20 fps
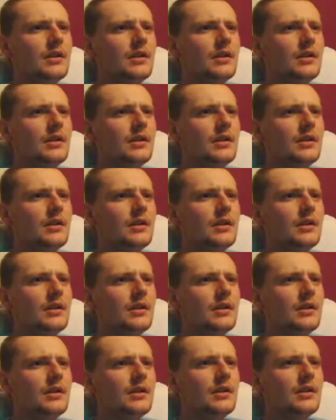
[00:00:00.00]
I'm not sure
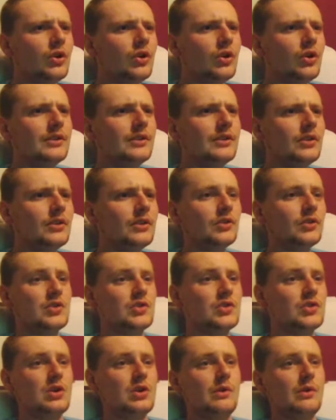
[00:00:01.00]
who the hell that is. Oh,
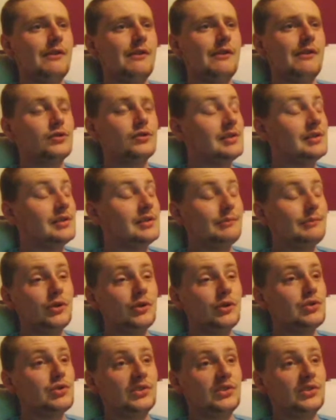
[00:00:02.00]
Sergio Aguero. Jeez, I'm
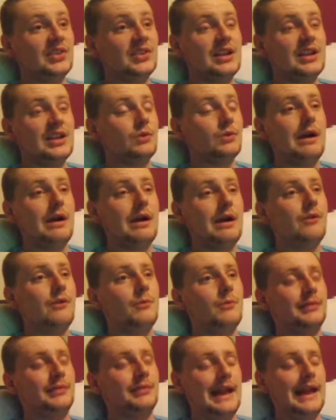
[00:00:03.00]
not used to seeing
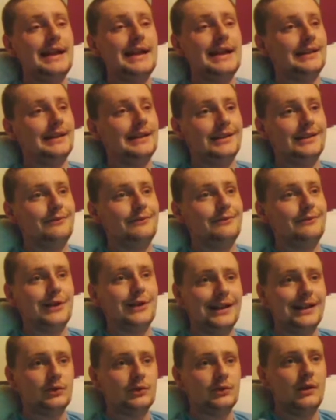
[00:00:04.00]
Aguero play. I didn't even
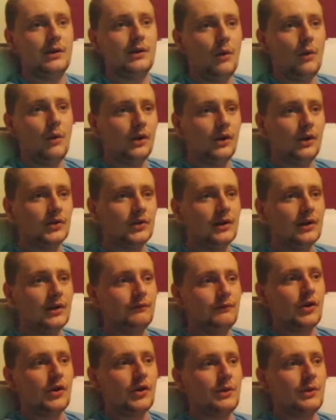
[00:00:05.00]
realise who it was.
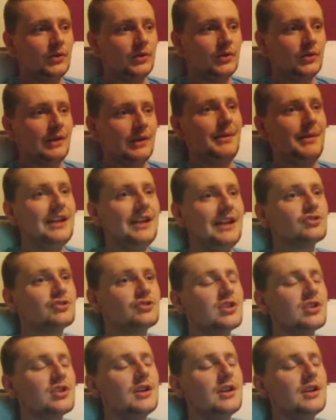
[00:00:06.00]
Forgot he was on the
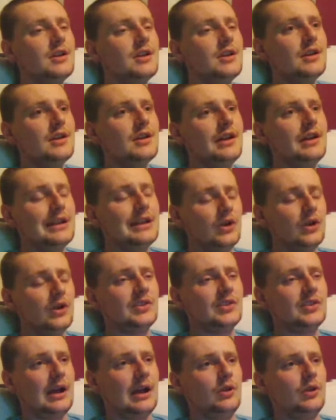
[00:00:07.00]
pitch. He
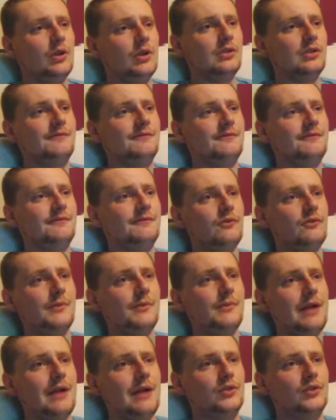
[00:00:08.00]
goes down on a foul
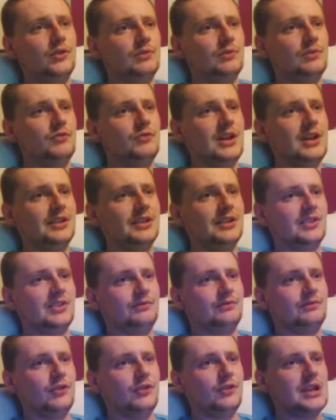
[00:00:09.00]
from Harrison Reed, and it's
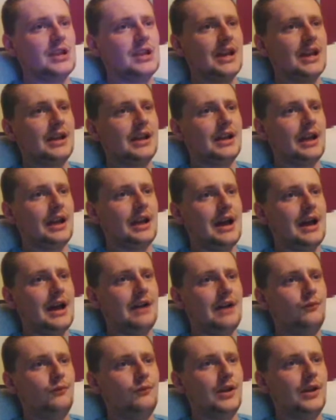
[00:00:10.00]
a free kick
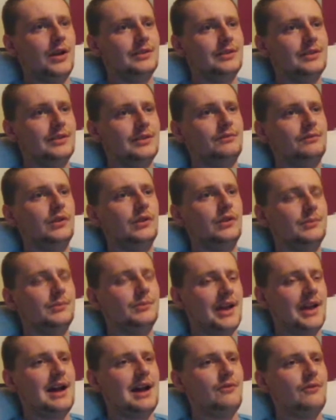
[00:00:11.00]
halfway into Fulham's
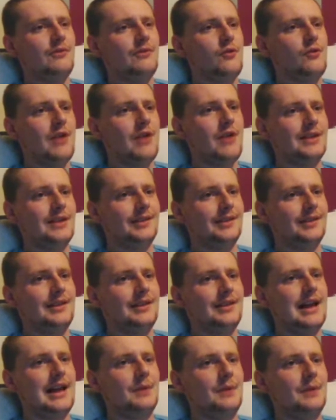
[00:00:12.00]
half, right in
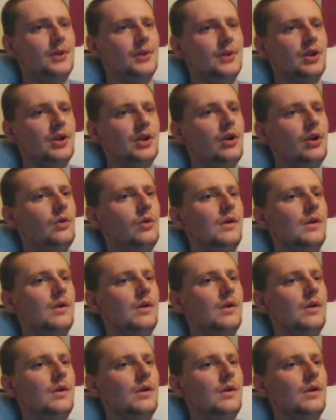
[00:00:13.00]
line with the goal.